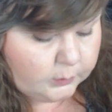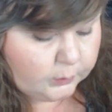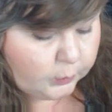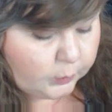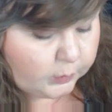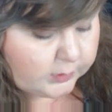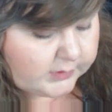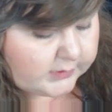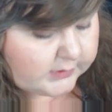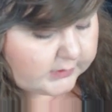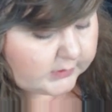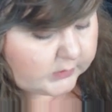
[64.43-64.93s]

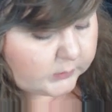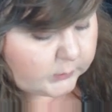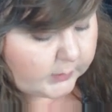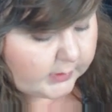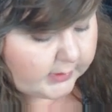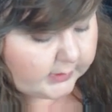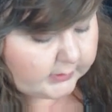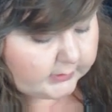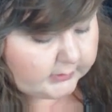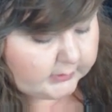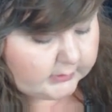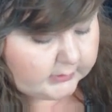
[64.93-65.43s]
ones as
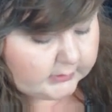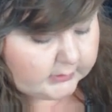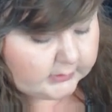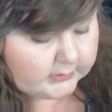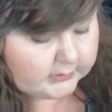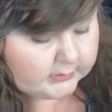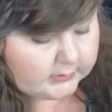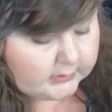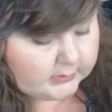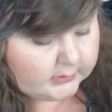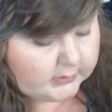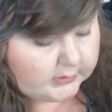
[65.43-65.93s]
well,
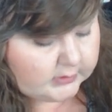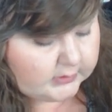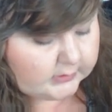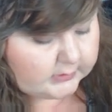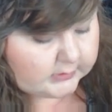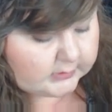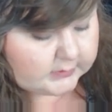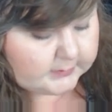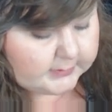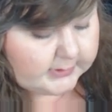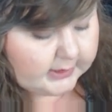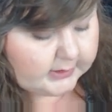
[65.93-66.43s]
or
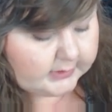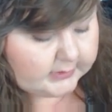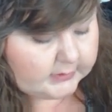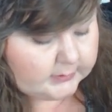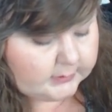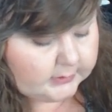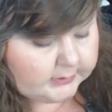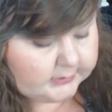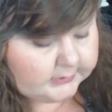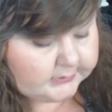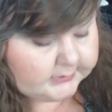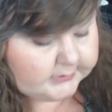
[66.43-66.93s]
sparkly
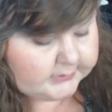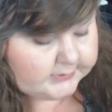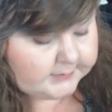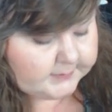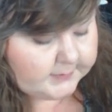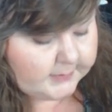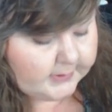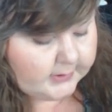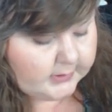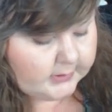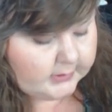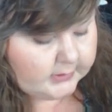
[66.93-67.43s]
ones.
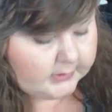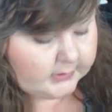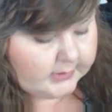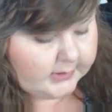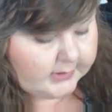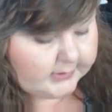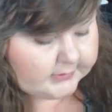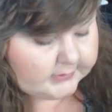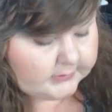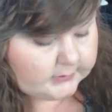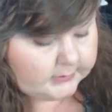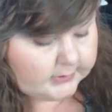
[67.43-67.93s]

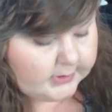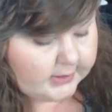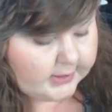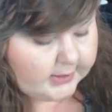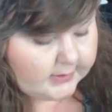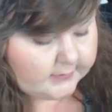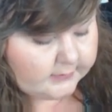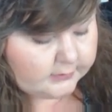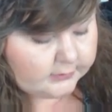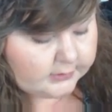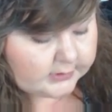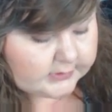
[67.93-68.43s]
Next we
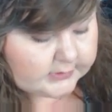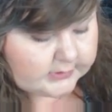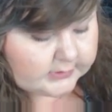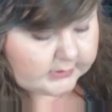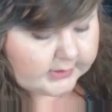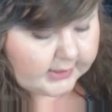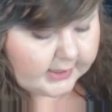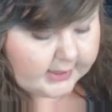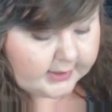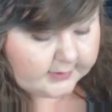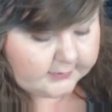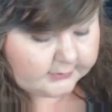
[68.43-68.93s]
have crystal
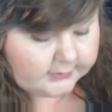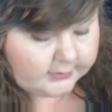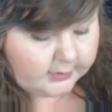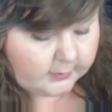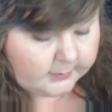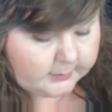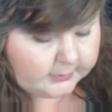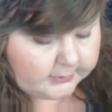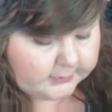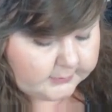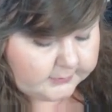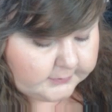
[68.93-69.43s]
half
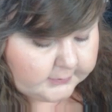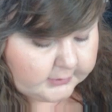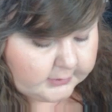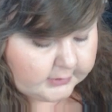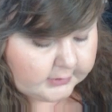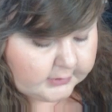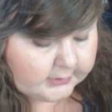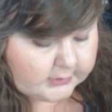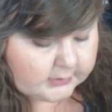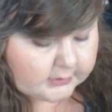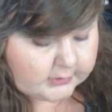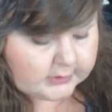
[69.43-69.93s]
copper.
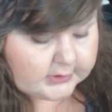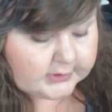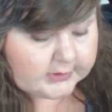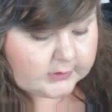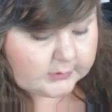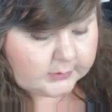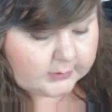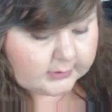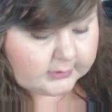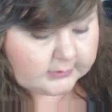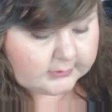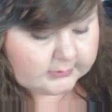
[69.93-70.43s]
This
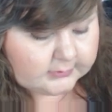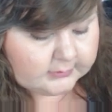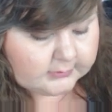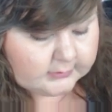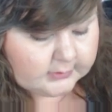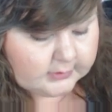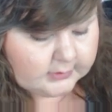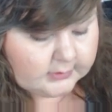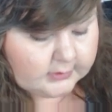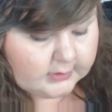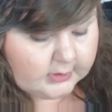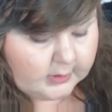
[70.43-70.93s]
one,
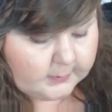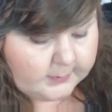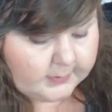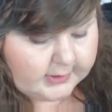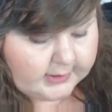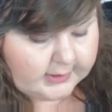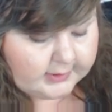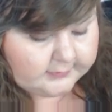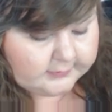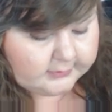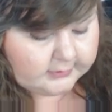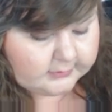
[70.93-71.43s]

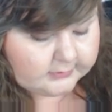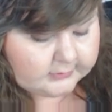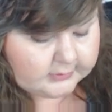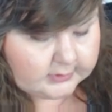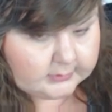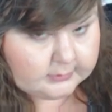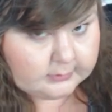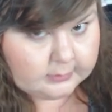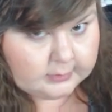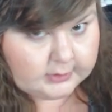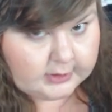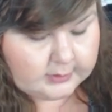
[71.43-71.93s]
apart from
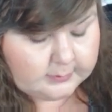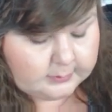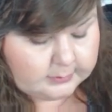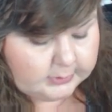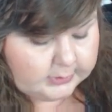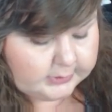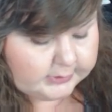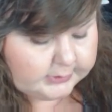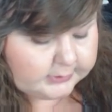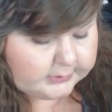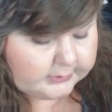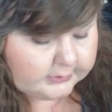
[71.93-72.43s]
that bright
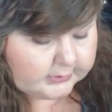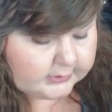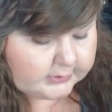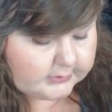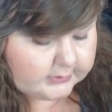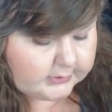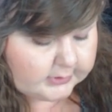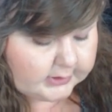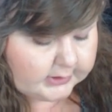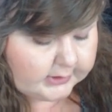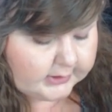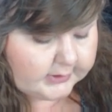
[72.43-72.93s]
blue, which we're
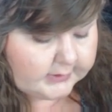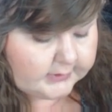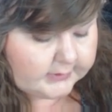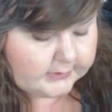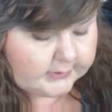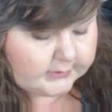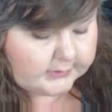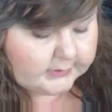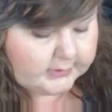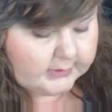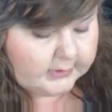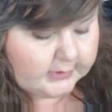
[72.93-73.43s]
going to get
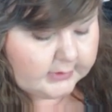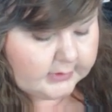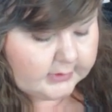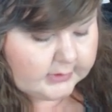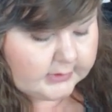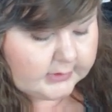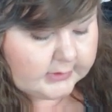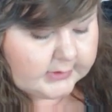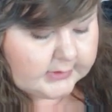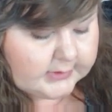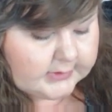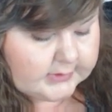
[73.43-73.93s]
to,
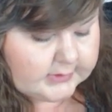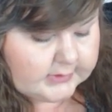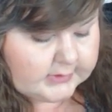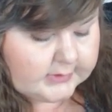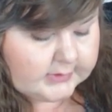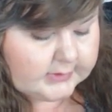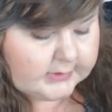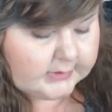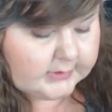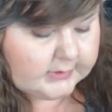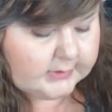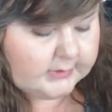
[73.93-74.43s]
this
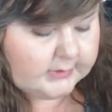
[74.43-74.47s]
is